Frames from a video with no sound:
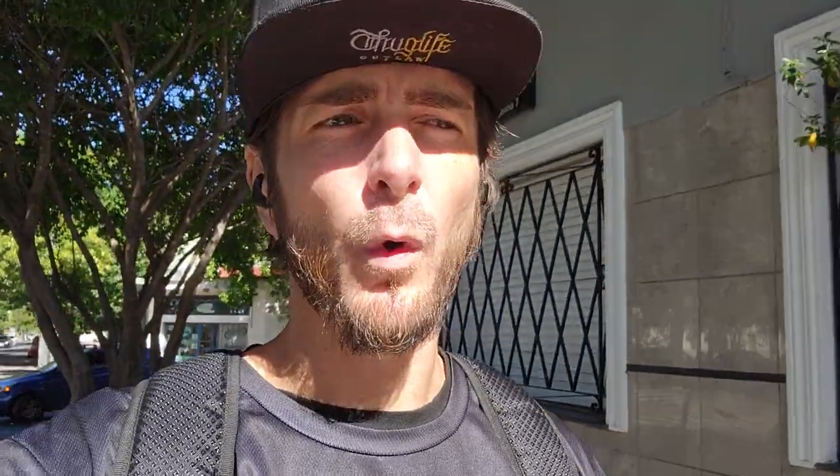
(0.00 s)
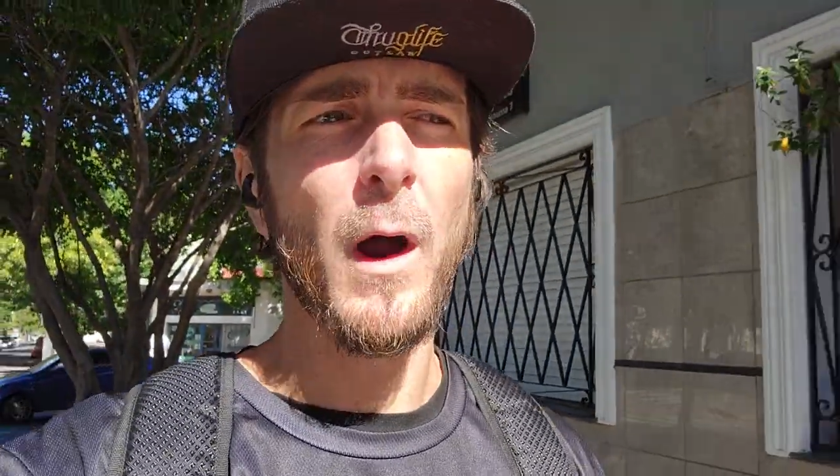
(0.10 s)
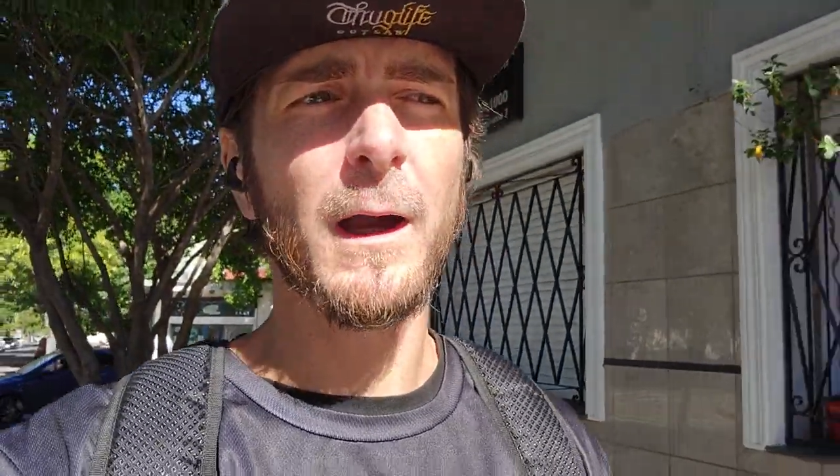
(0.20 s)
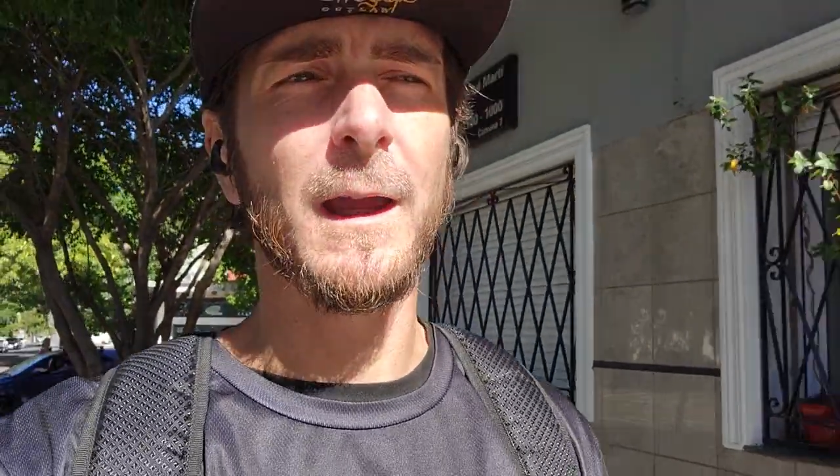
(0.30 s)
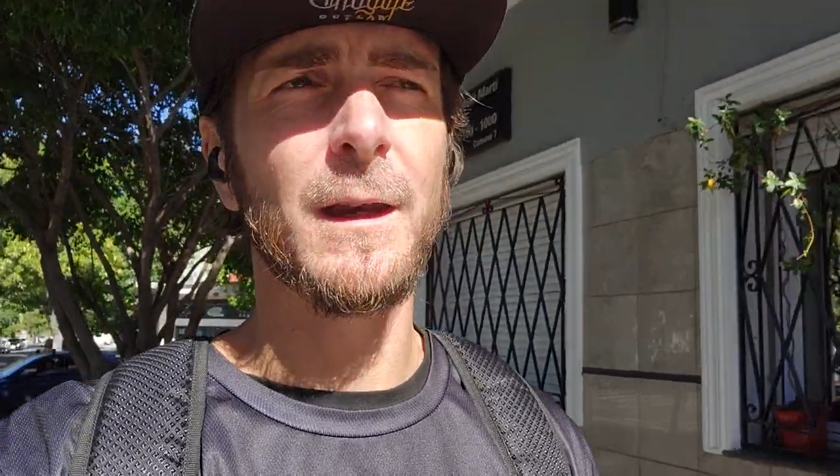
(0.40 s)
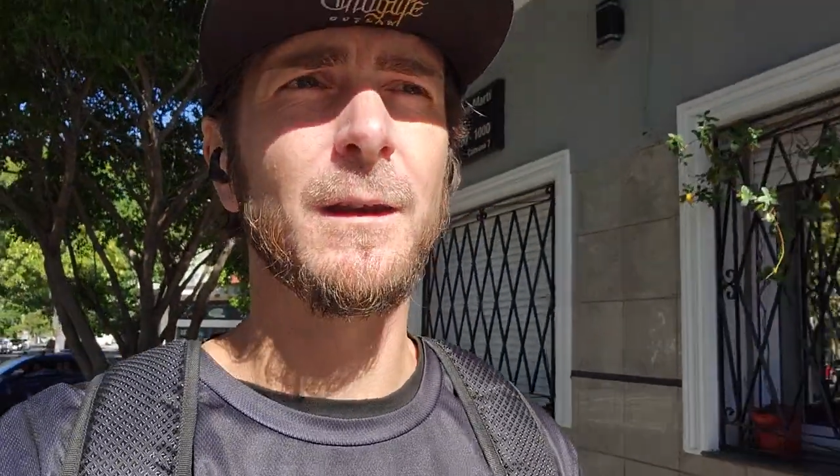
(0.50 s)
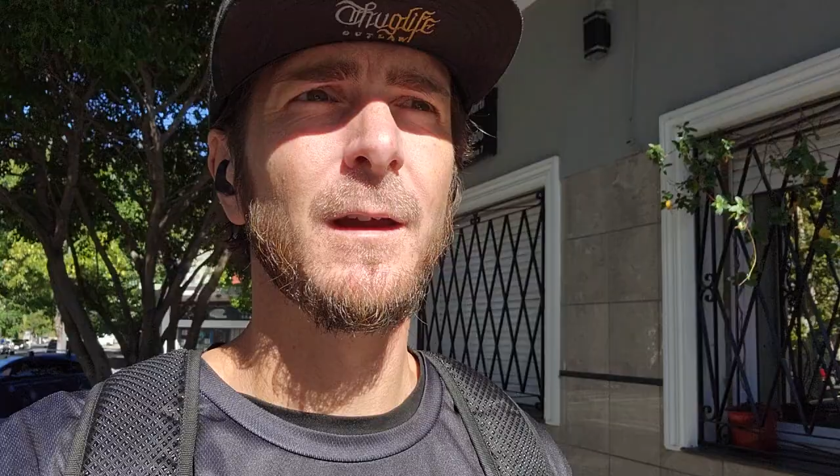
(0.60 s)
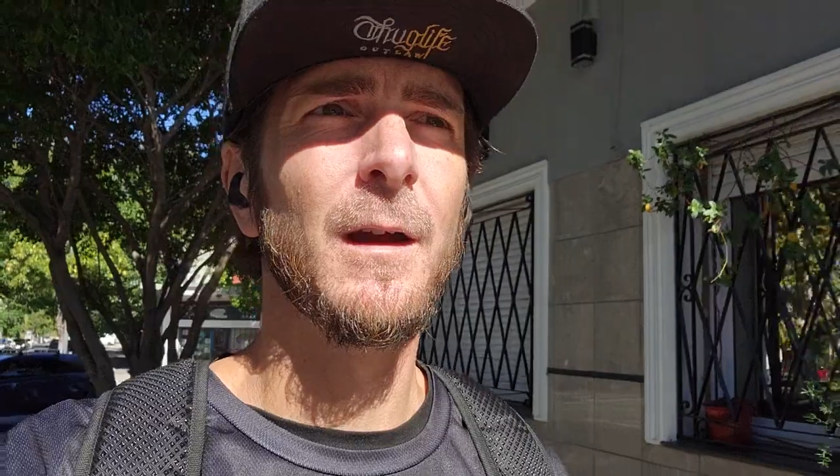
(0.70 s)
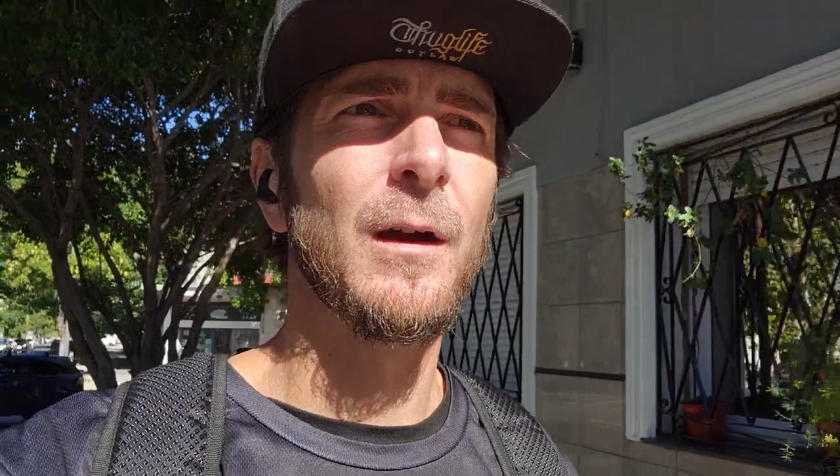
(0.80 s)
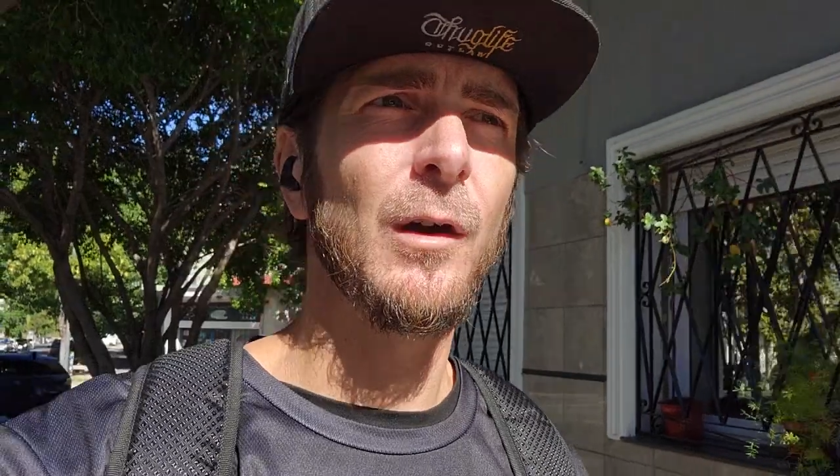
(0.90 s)
walking
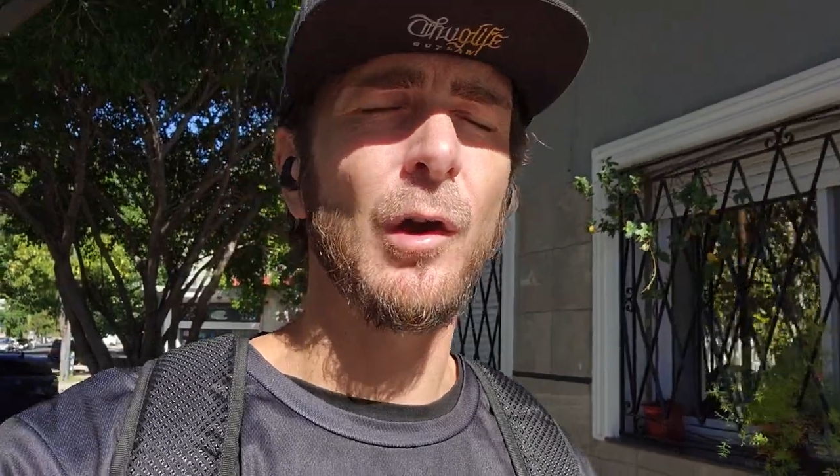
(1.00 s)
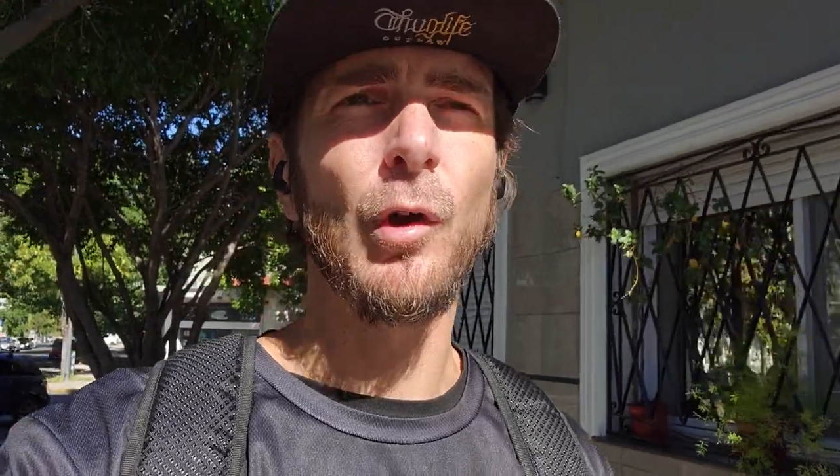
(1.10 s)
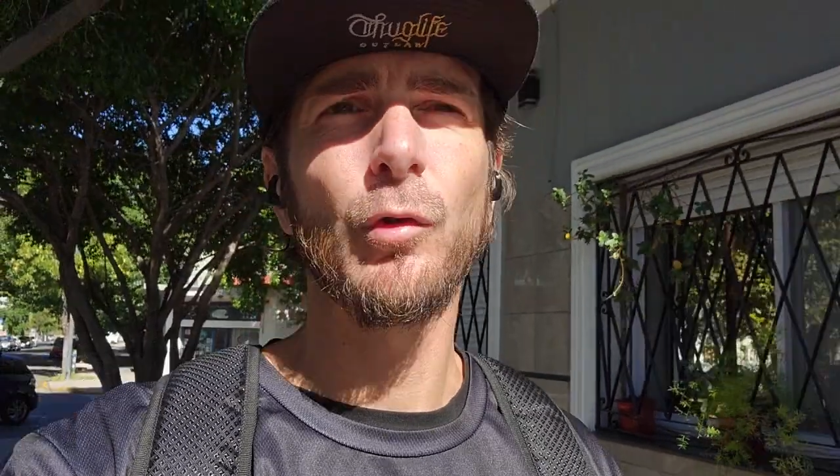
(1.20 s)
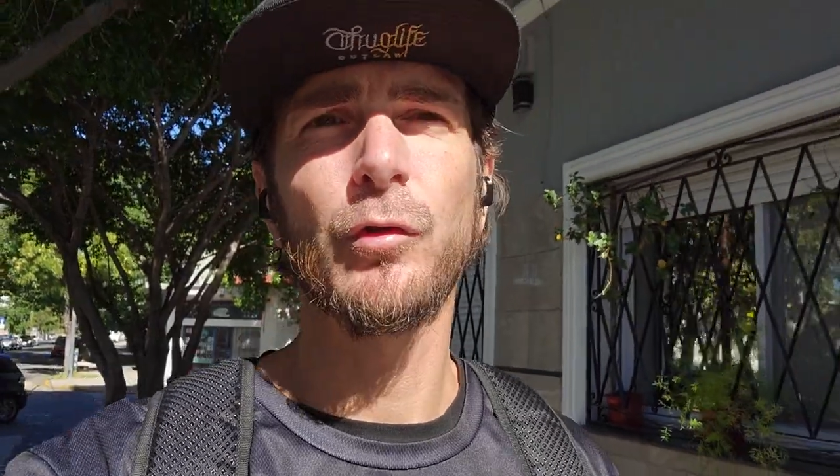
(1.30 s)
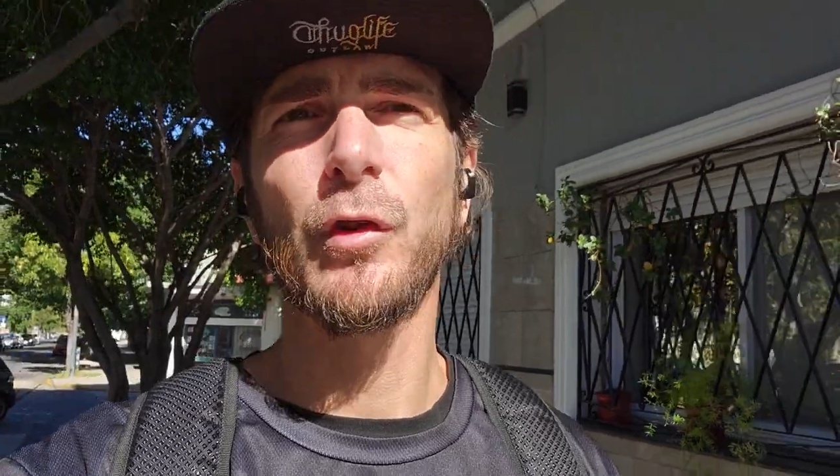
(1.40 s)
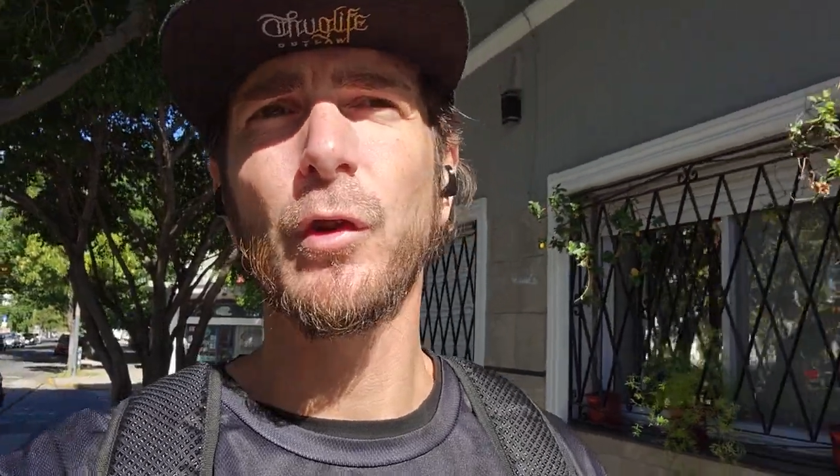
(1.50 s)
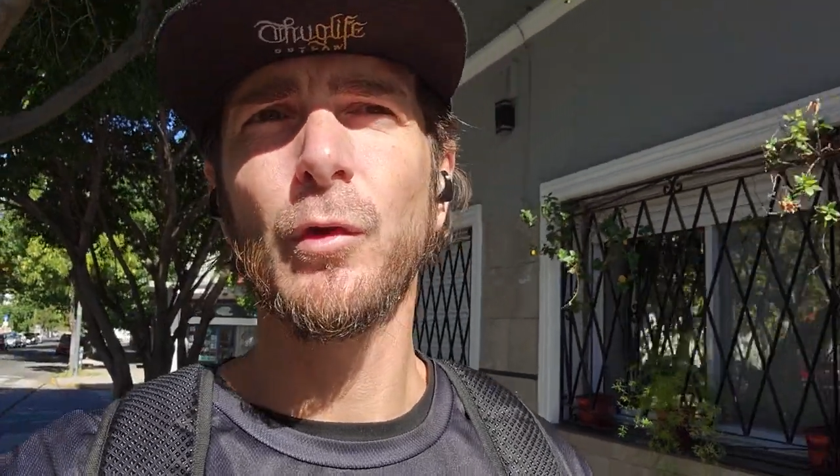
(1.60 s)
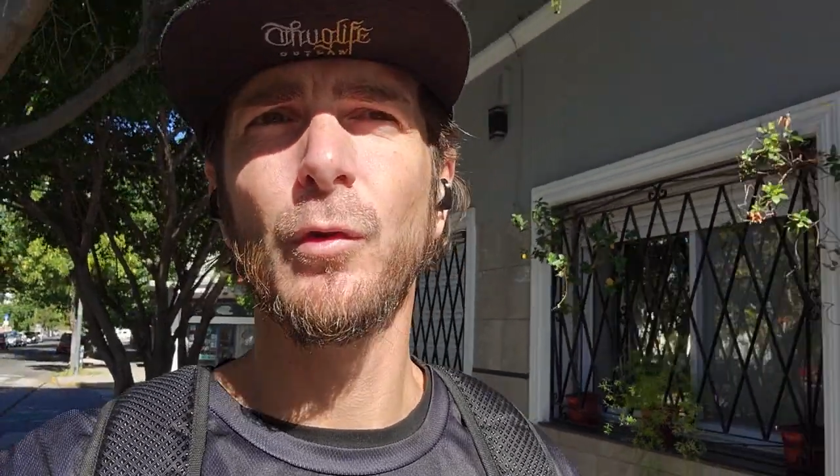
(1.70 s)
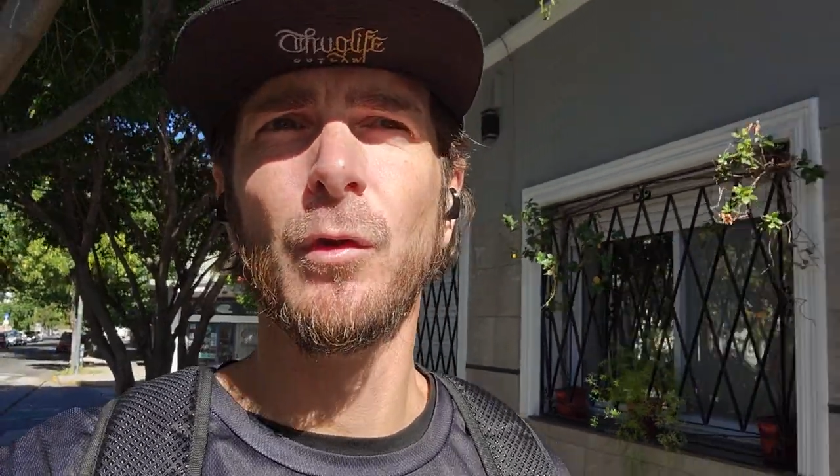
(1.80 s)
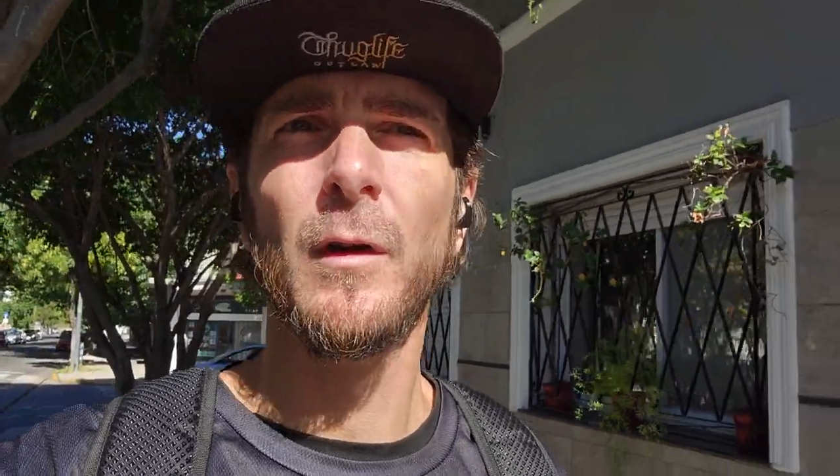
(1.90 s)
close to you.